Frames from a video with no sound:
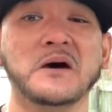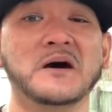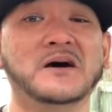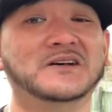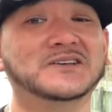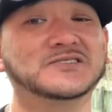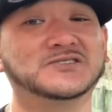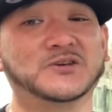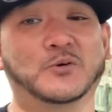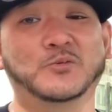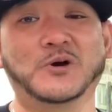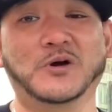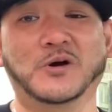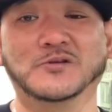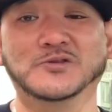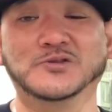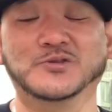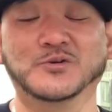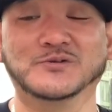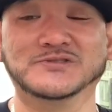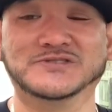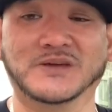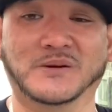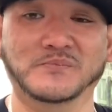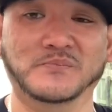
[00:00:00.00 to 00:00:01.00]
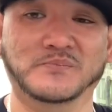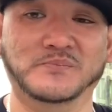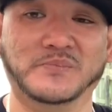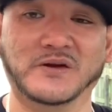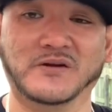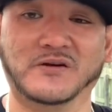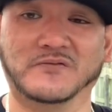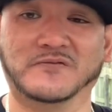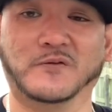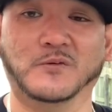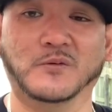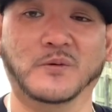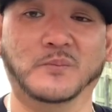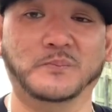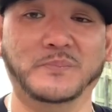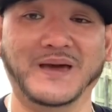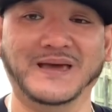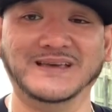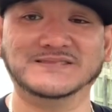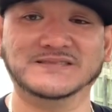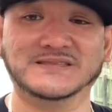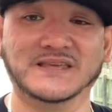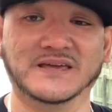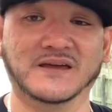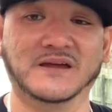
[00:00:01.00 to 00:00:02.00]
So we're gonna do some beautiful
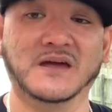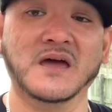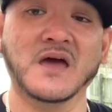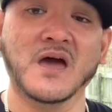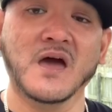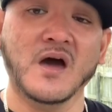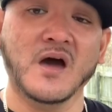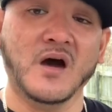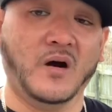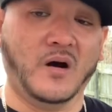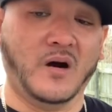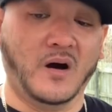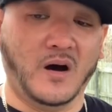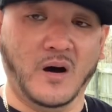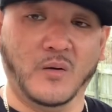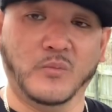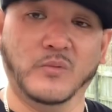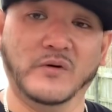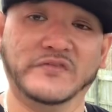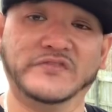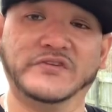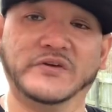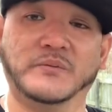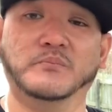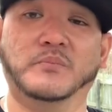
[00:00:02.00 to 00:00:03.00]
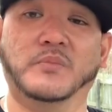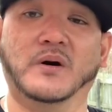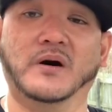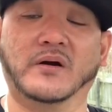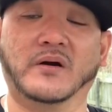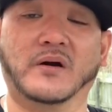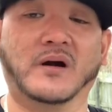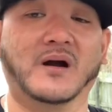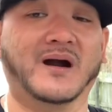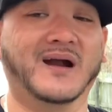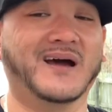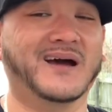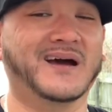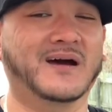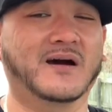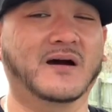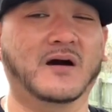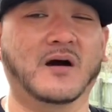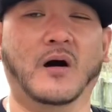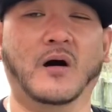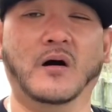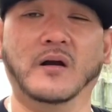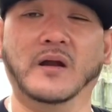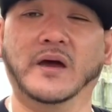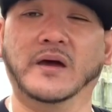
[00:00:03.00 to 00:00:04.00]
basting with some butter,
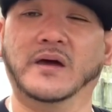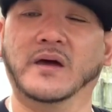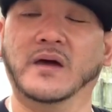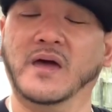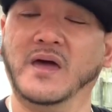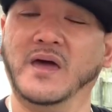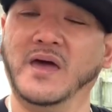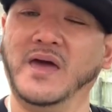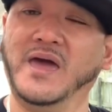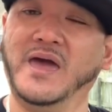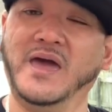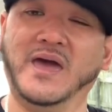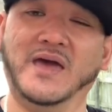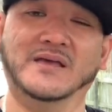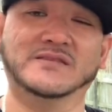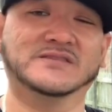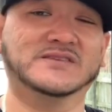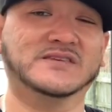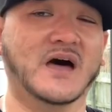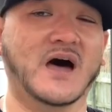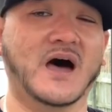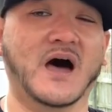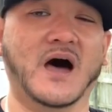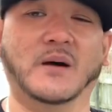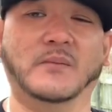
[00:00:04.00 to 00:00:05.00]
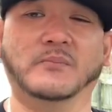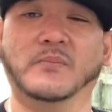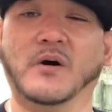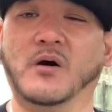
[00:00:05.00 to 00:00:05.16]
garlic, and thyme.